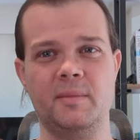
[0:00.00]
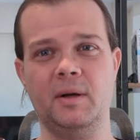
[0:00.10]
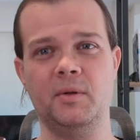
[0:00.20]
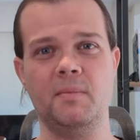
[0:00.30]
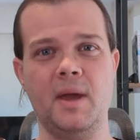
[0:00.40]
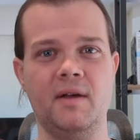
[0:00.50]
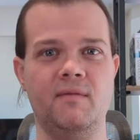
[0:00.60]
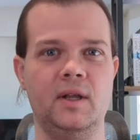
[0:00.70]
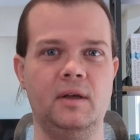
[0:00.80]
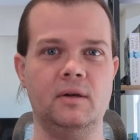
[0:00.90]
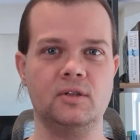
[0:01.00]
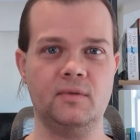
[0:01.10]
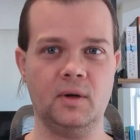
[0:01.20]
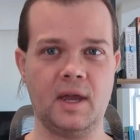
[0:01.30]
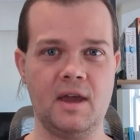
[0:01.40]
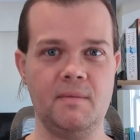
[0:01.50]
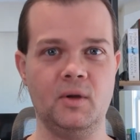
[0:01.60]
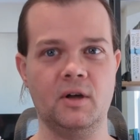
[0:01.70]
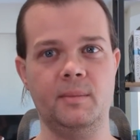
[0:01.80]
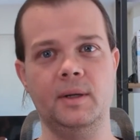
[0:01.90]
to be able to make videos of your game.
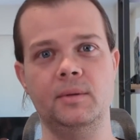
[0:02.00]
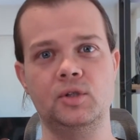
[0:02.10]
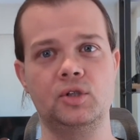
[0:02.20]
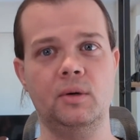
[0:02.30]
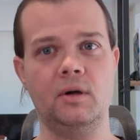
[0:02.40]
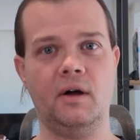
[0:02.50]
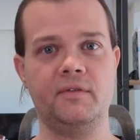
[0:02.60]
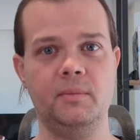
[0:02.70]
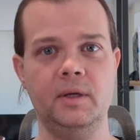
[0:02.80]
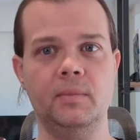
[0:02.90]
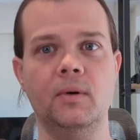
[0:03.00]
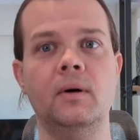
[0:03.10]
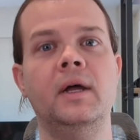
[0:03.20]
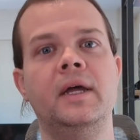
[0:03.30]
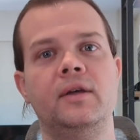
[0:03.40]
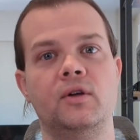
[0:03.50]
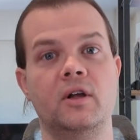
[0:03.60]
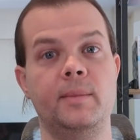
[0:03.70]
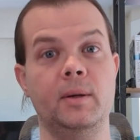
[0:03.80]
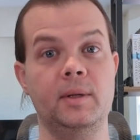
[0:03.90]
You're going to be able to show it off to people. You're
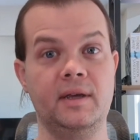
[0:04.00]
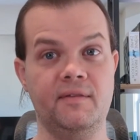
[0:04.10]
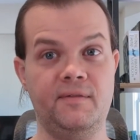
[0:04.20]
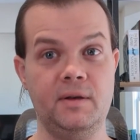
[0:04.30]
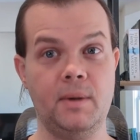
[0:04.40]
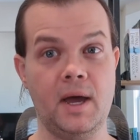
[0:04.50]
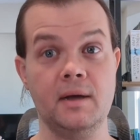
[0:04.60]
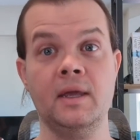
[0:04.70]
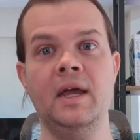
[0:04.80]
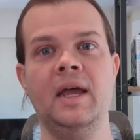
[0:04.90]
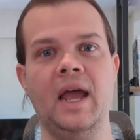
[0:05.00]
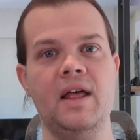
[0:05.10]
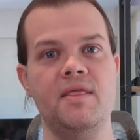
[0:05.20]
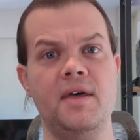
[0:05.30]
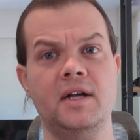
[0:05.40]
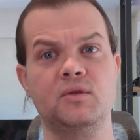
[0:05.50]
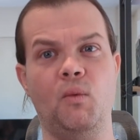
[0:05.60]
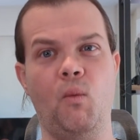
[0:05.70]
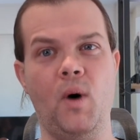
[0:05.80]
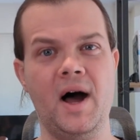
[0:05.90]
going to be able to get feedback. And that's
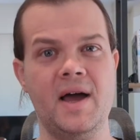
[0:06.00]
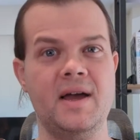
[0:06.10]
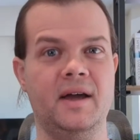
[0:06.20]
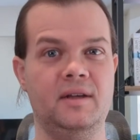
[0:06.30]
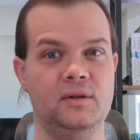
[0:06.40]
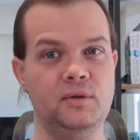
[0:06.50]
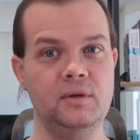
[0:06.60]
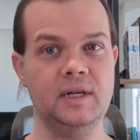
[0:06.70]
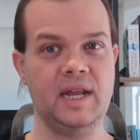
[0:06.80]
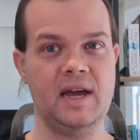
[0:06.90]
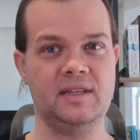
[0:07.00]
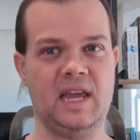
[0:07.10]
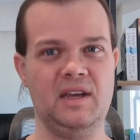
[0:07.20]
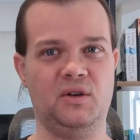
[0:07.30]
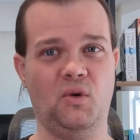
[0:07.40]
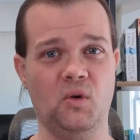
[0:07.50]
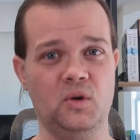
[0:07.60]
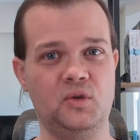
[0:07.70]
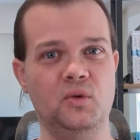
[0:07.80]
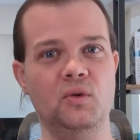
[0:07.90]
why I include it as a
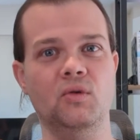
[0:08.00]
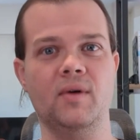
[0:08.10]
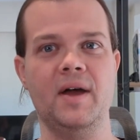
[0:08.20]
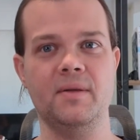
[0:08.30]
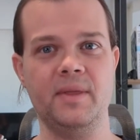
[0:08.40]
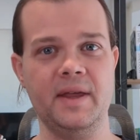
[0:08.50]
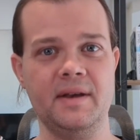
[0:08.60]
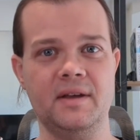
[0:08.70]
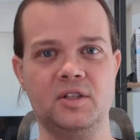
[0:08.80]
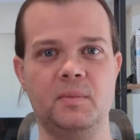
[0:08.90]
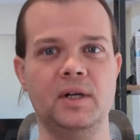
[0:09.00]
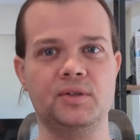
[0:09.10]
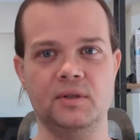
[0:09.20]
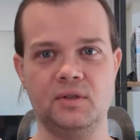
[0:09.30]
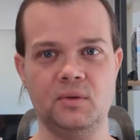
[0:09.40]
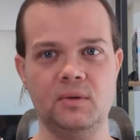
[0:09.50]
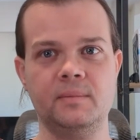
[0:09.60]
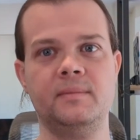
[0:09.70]
core tool rather than a specialist tool.